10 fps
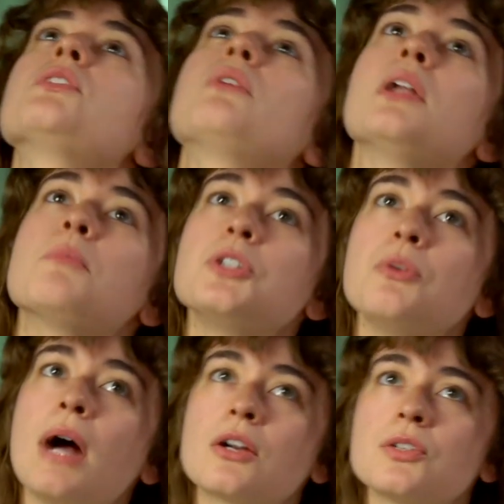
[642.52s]
so our number
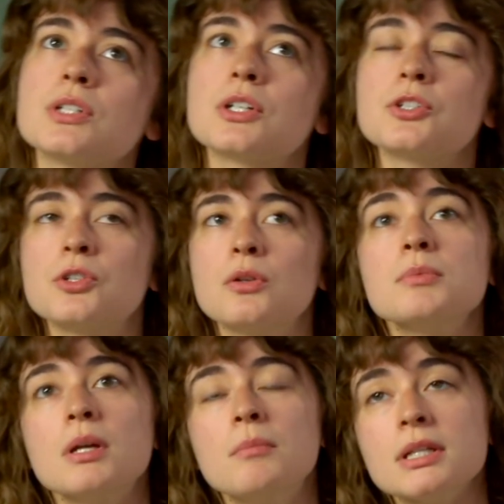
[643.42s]
two actress actually showed
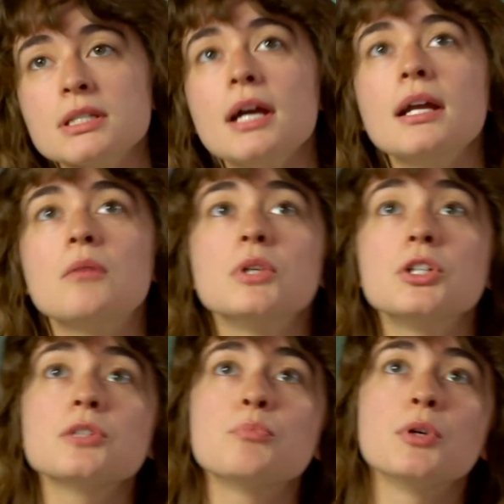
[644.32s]
up 10 minutes late and we
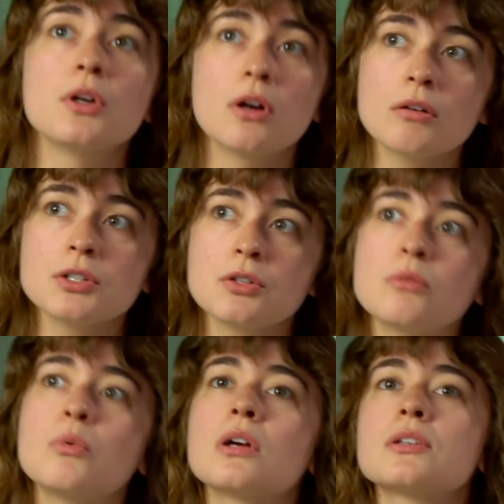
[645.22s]
just put her into the
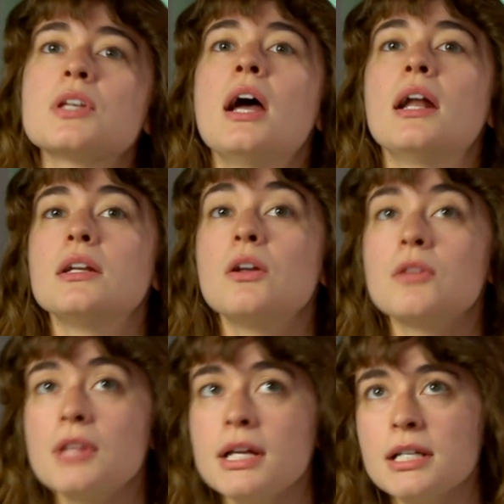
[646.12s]
works. And I know
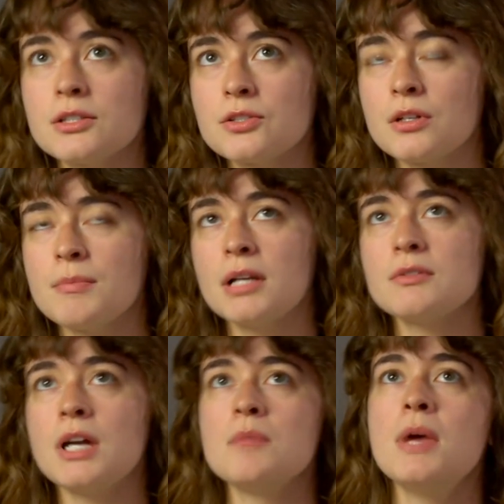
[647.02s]
that that takes a certain amount of
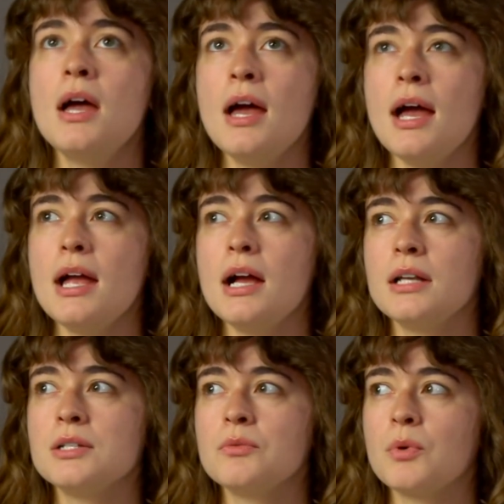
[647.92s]
time
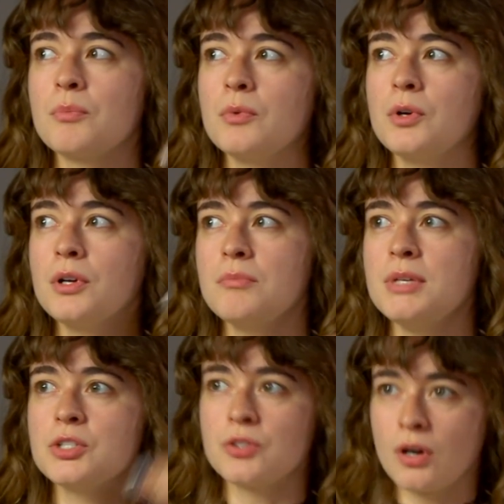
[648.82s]
and we're going to be
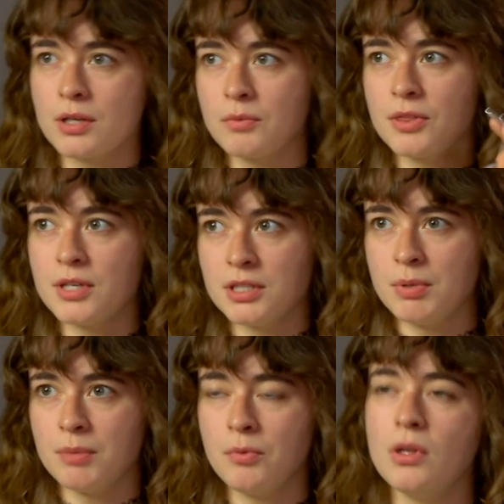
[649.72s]
starting with these
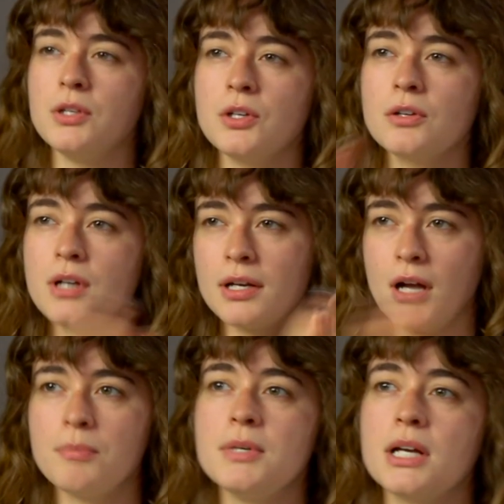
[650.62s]
people and you're not
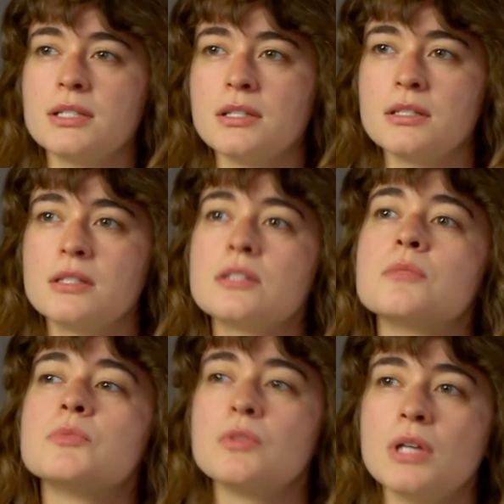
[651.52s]
up next in the
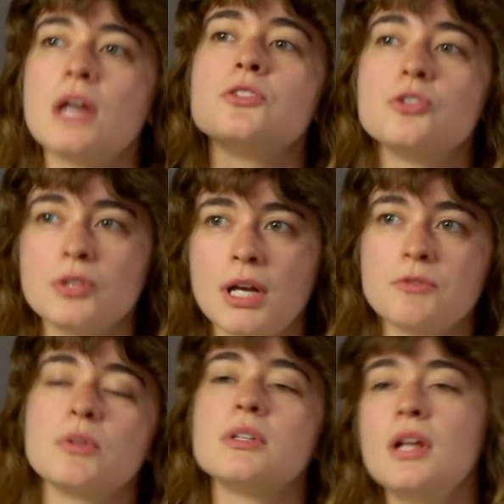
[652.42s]
system. So yes, you should have
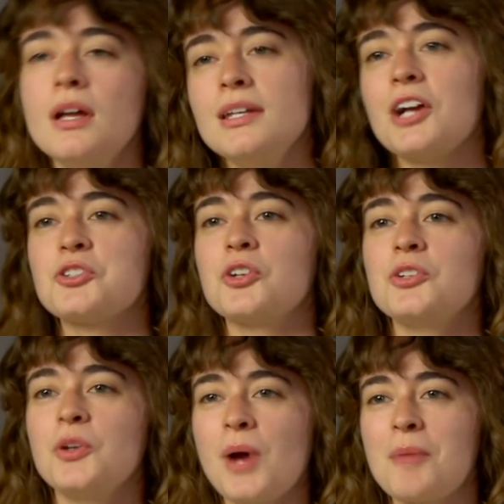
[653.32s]
20. Yeah, sure.
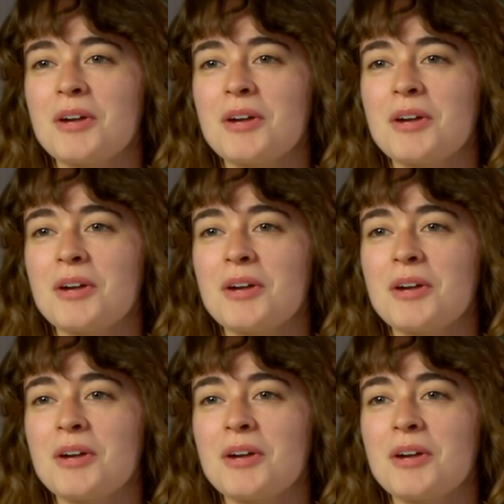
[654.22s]
You can grab